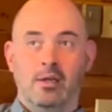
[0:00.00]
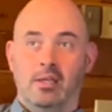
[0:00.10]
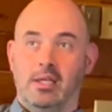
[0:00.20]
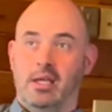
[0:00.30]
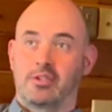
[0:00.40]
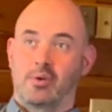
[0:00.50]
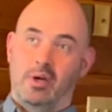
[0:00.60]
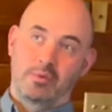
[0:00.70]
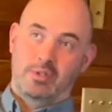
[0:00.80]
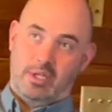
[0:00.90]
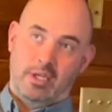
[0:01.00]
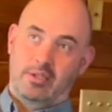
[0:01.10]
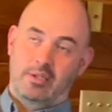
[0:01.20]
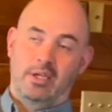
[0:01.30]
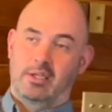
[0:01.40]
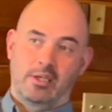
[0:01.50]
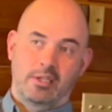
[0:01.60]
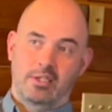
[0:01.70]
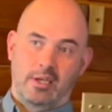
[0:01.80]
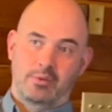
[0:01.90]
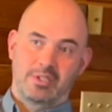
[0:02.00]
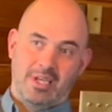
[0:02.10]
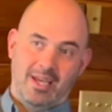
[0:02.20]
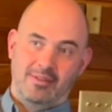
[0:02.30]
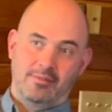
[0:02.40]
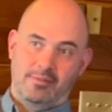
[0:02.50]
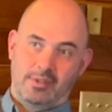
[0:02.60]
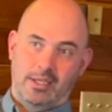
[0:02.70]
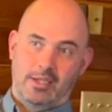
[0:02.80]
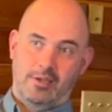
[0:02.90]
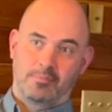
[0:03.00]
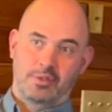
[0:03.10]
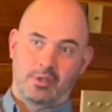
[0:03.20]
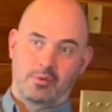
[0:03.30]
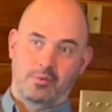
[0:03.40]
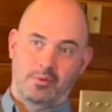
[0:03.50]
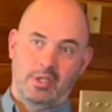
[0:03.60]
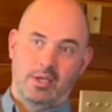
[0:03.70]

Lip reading: Yeah, so I was 1990. I was 10. So yeah, I